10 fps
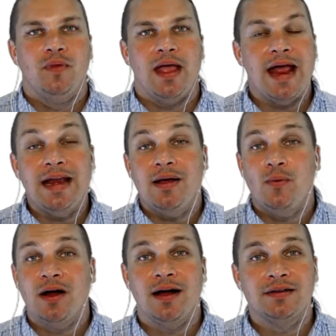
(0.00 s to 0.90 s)

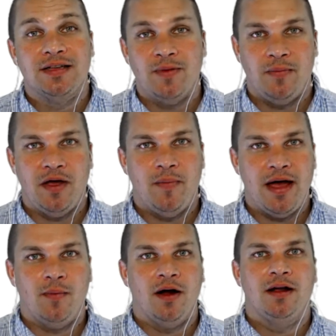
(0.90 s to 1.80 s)
anywhere else that might be a
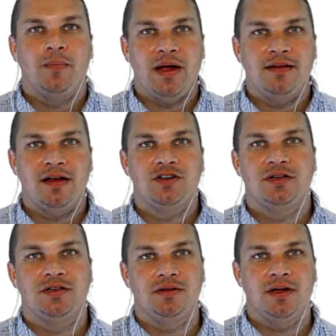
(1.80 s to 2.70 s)
bad market, pay
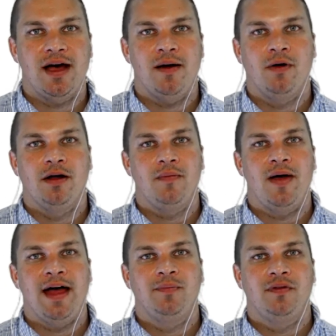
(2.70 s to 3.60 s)
attention to the hot market
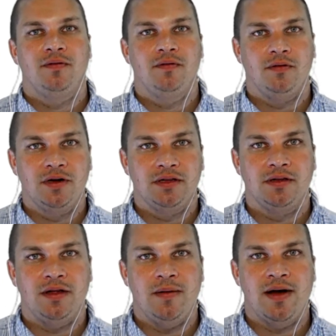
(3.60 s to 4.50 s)
maps and look at the
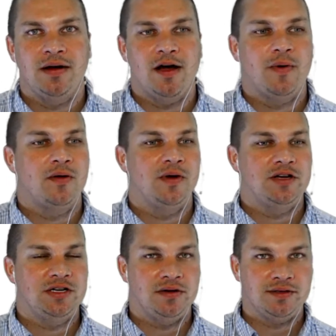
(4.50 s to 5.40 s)
inbound outbound
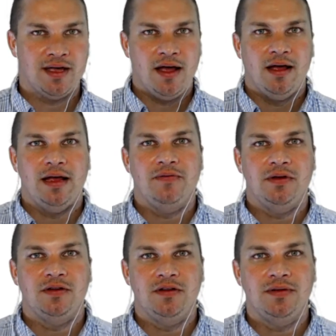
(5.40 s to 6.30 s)
ratios. If
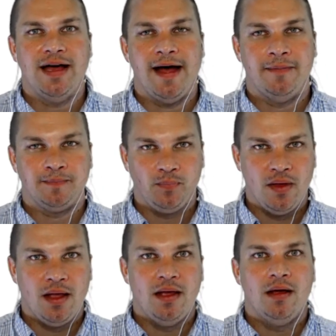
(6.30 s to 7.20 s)
you do that,
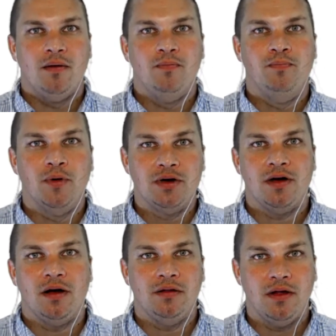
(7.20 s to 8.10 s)

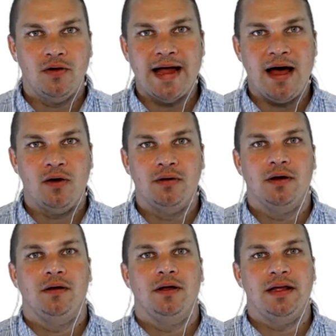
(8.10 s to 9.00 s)
book a load out
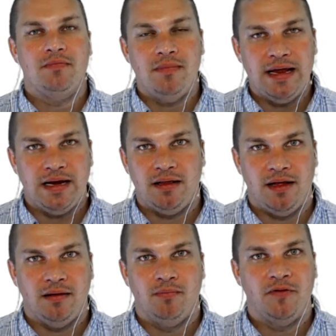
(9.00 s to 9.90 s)

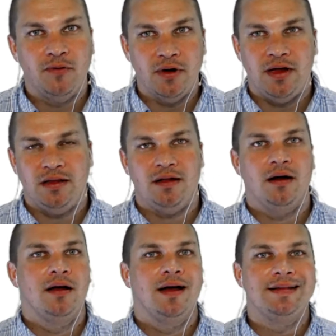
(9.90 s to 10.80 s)
immediately before you get
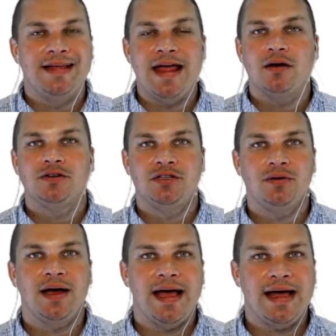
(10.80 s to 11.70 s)
there. A day or
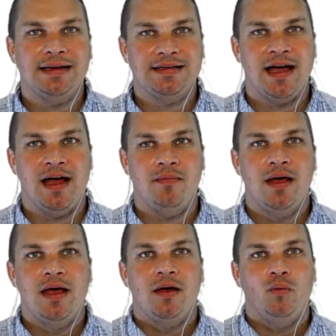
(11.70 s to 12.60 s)
two ahead of time,
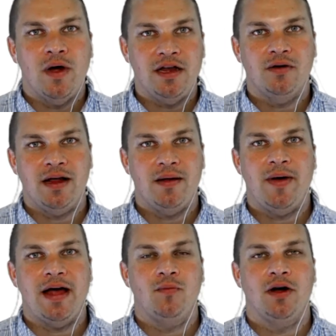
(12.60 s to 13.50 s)
when you're in a
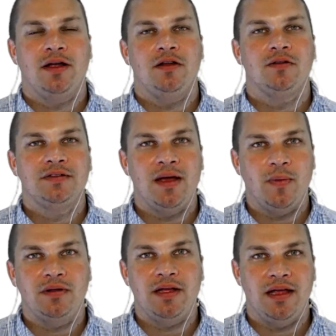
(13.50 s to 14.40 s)
bad market, you'll
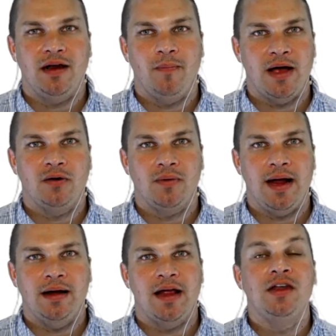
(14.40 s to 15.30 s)
typically get a better
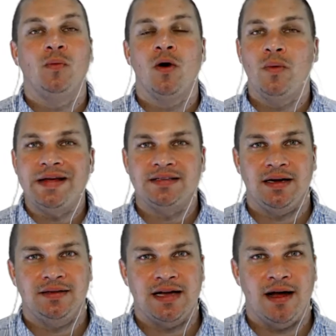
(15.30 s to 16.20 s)
rate and you won't waste
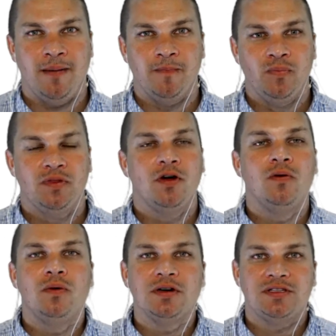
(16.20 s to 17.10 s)
any time. The
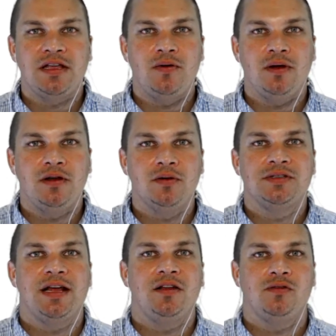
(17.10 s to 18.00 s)
worst thing you can do is
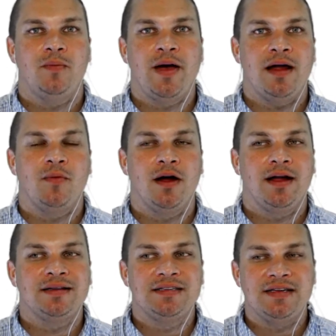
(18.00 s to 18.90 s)
get into a bad
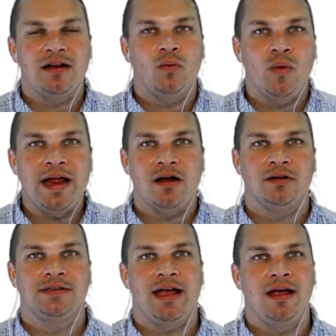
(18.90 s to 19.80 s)
market and sit and wait
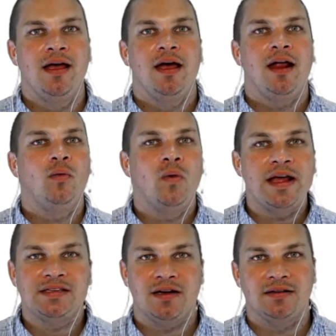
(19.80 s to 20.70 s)
all day and
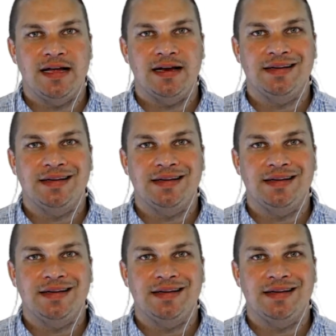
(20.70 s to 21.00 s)
waste all day